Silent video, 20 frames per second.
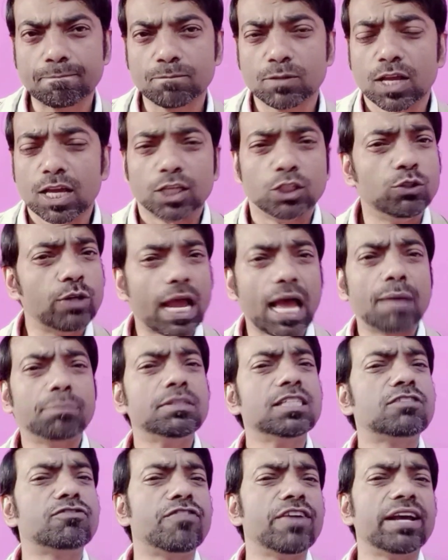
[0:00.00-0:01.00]
You have
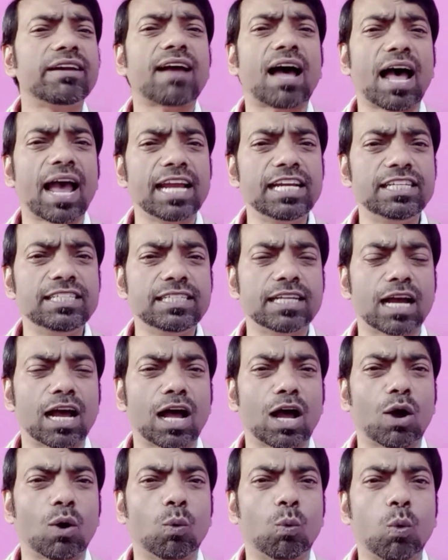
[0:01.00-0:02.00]
this fair idea.
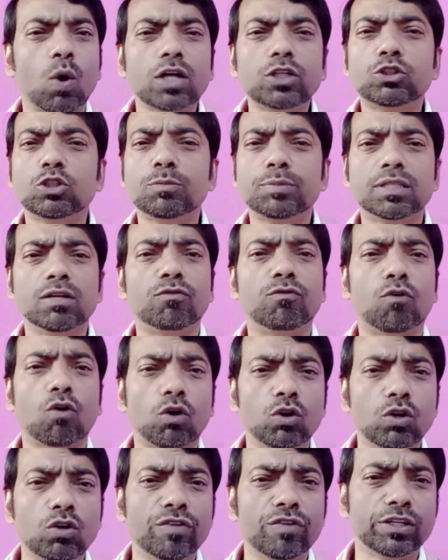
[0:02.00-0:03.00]
What should be the
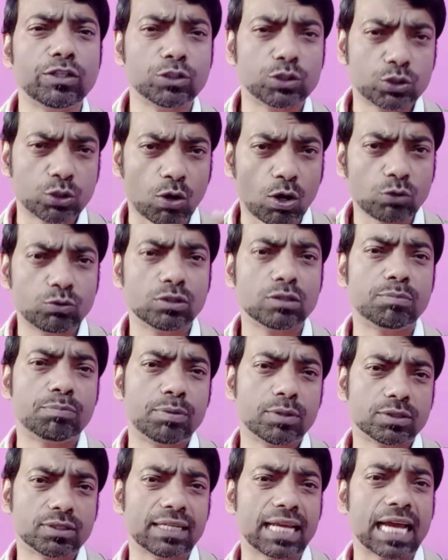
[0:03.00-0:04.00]
volume when you talk to a
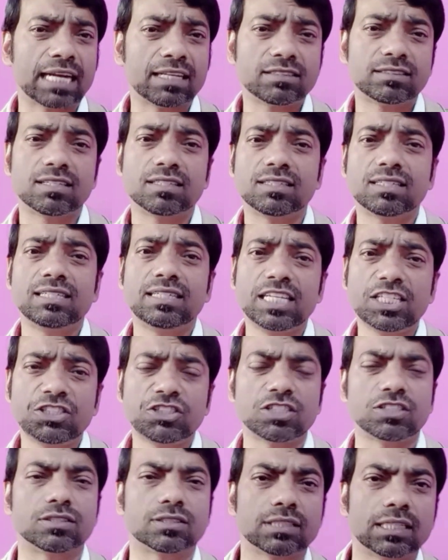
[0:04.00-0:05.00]
person at a certain
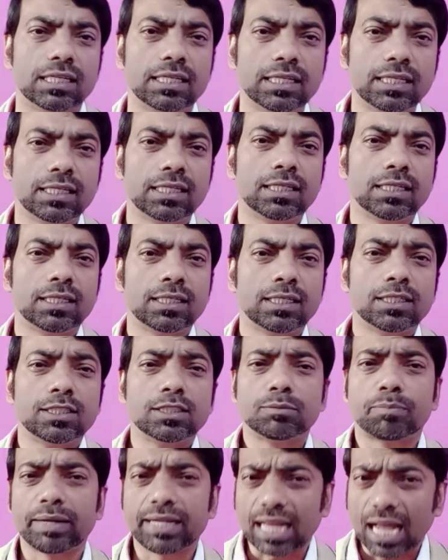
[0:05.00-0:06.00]
distance?
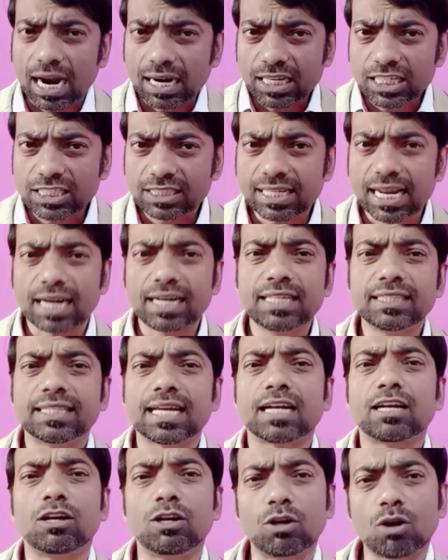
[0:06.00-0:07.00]
By understanding
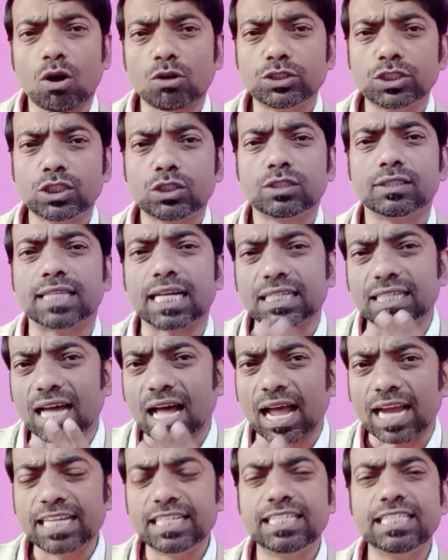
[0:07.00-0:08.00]
that logic, that
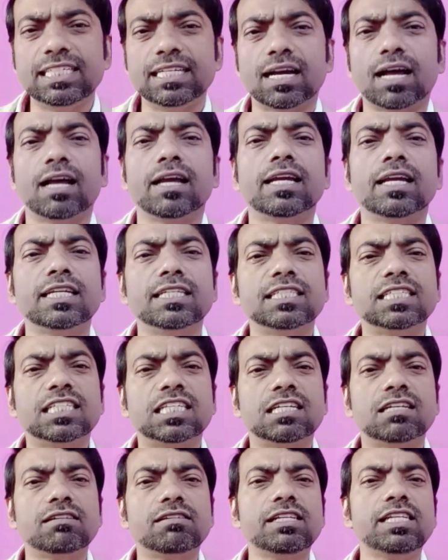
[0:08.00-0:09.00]
idea,
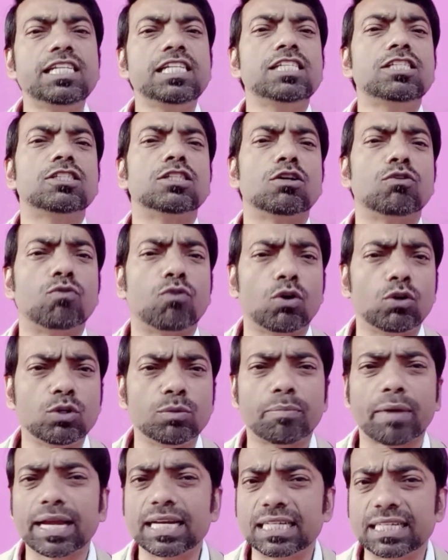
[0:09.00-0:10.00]
increase the volume
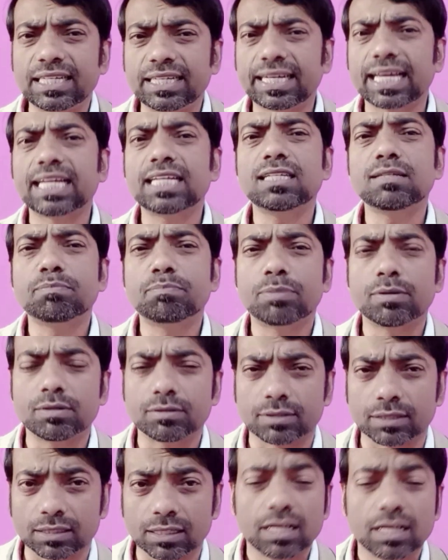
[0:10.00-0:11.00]
by
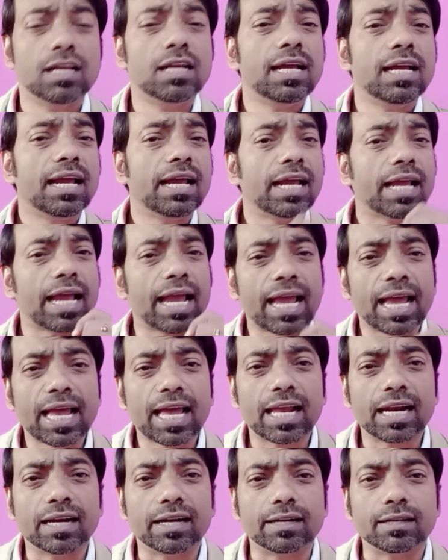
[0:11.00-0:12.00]
10%.
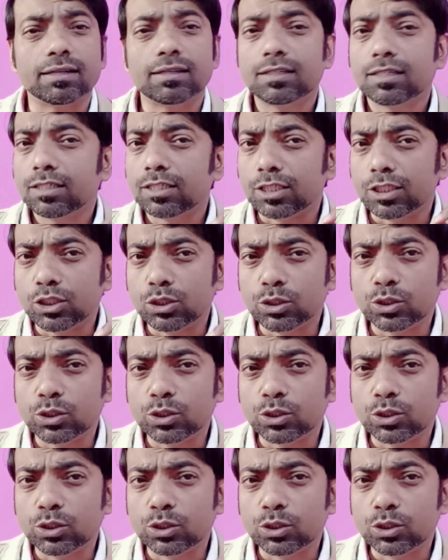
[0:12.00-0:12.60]
And you